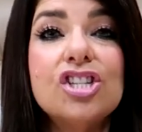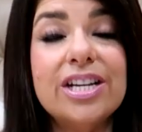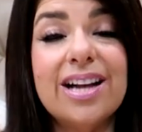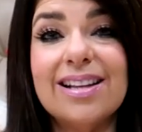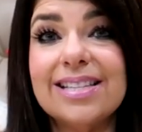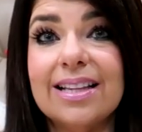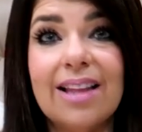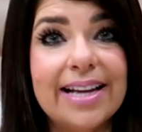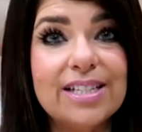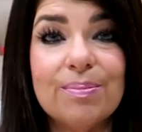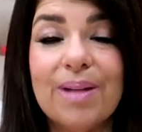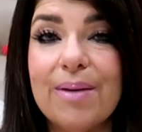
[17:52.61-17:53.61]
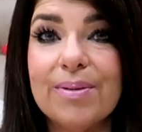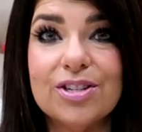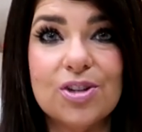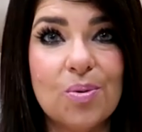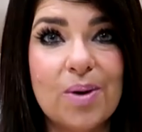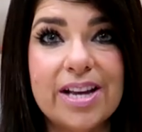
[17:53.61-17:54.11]
She doesn't like to play with
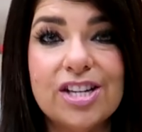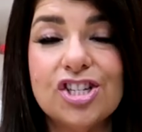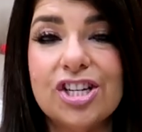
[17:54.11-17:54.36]
toys.